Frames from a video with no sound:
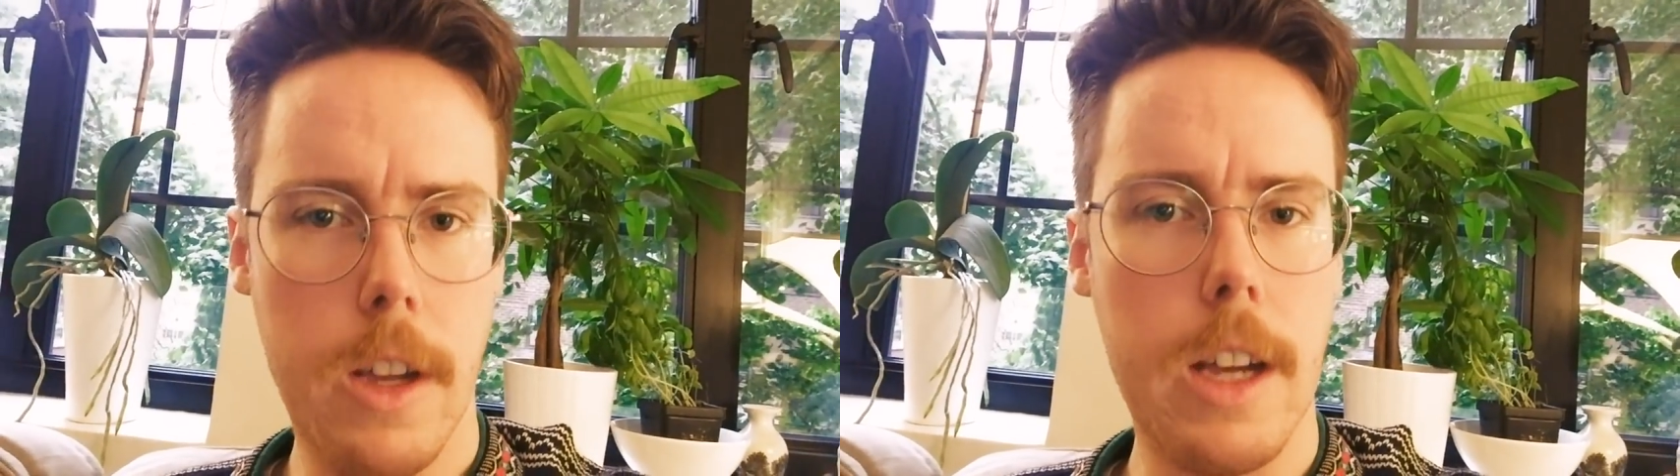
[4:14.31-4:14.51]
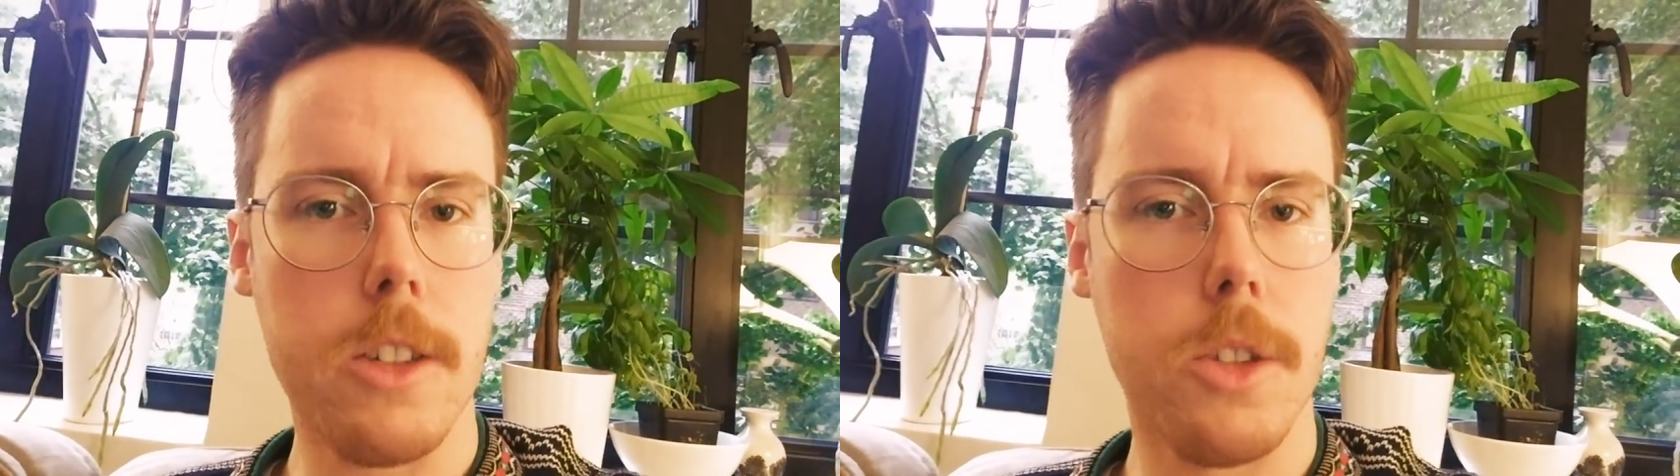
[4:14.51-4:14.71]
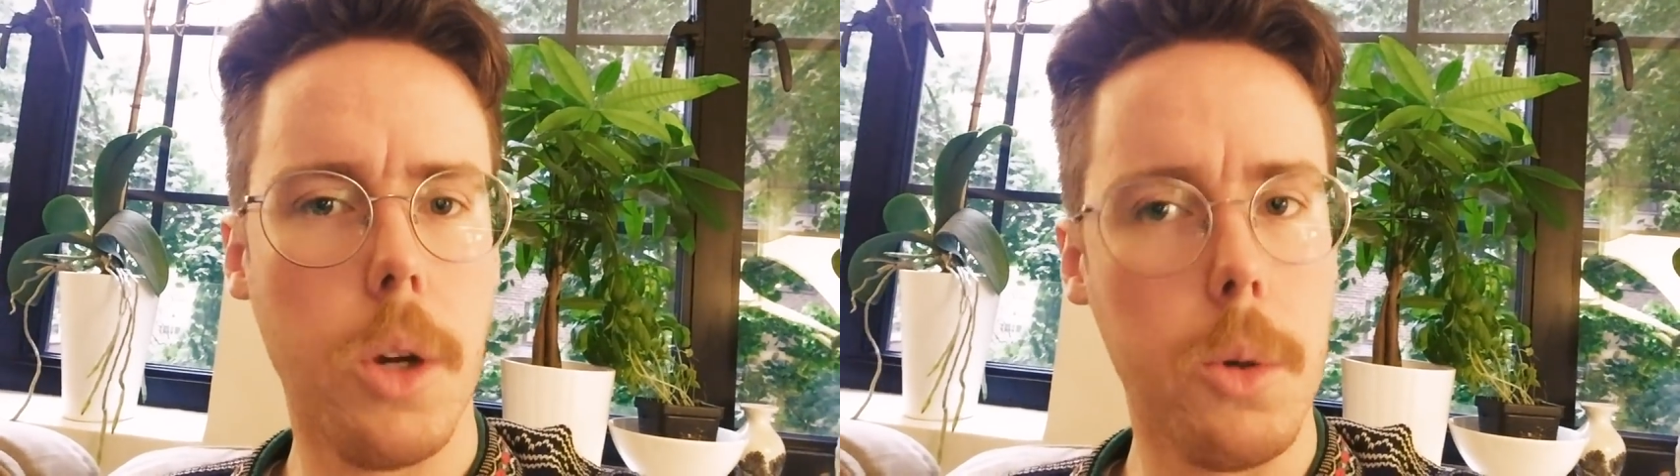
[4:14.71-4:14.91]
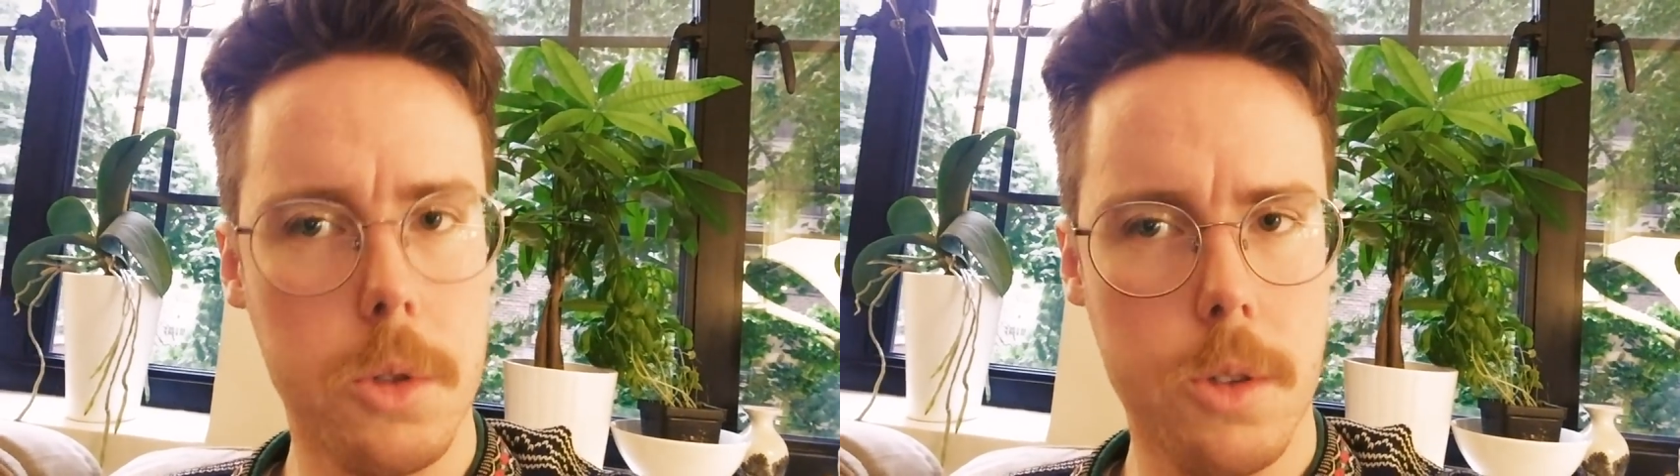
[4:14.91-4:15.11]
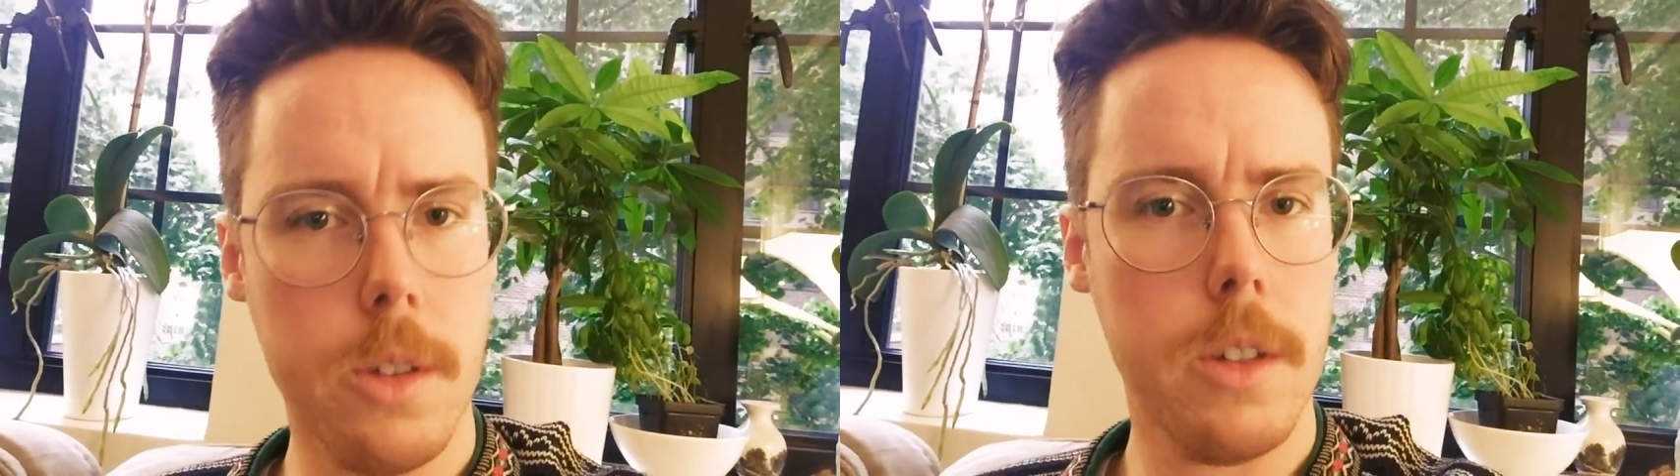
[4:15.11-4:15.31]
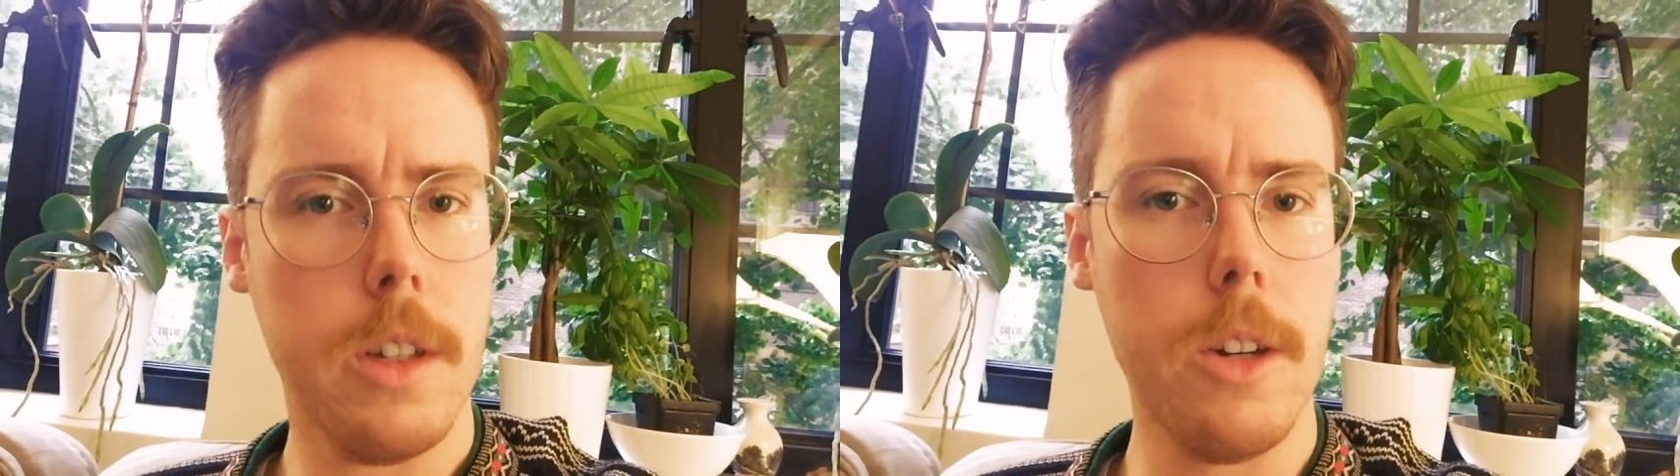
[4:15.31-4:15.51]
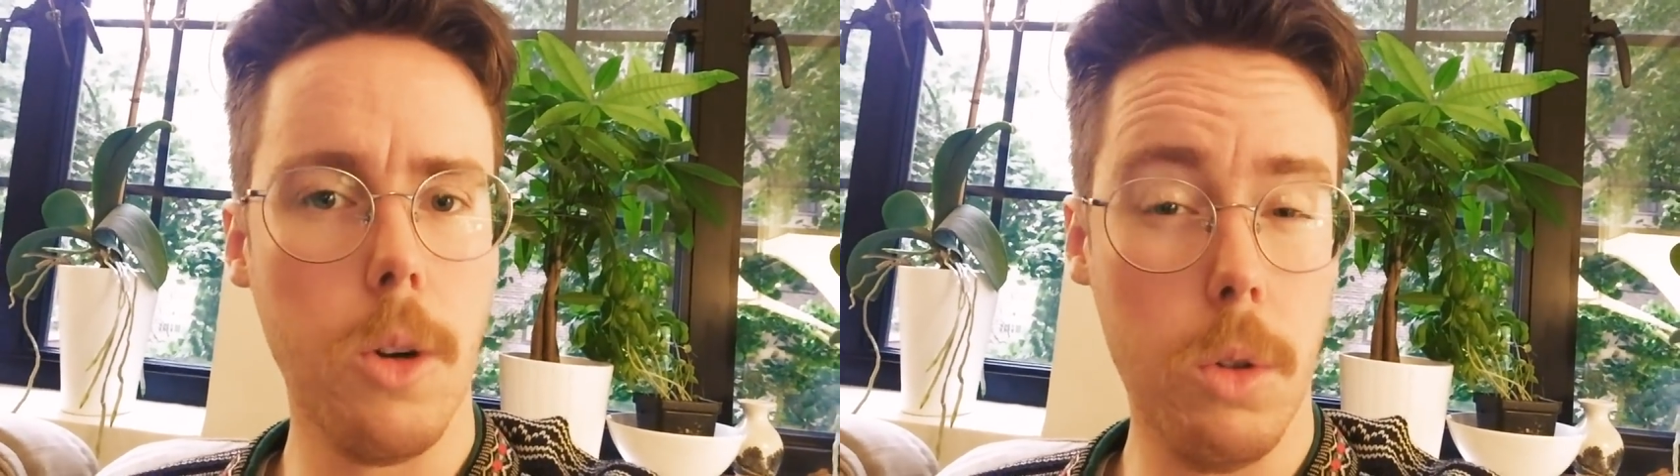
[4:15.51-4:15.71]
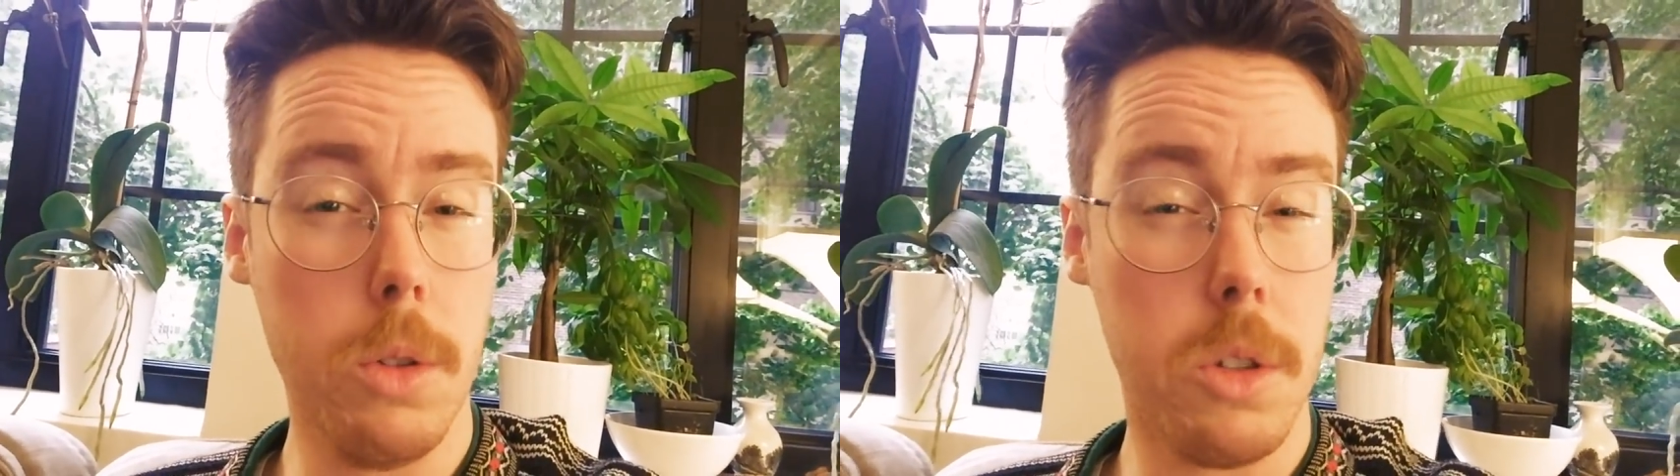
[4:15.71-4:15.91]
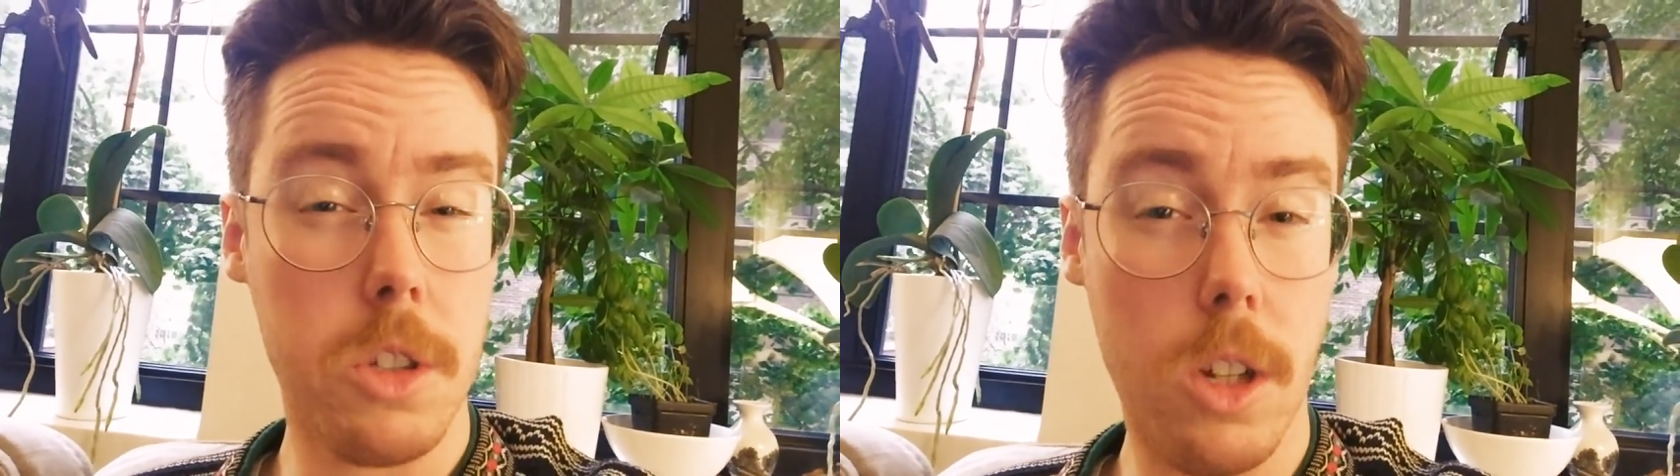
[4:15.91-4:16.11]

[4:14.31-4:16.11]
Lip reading: as a toast in Old Norse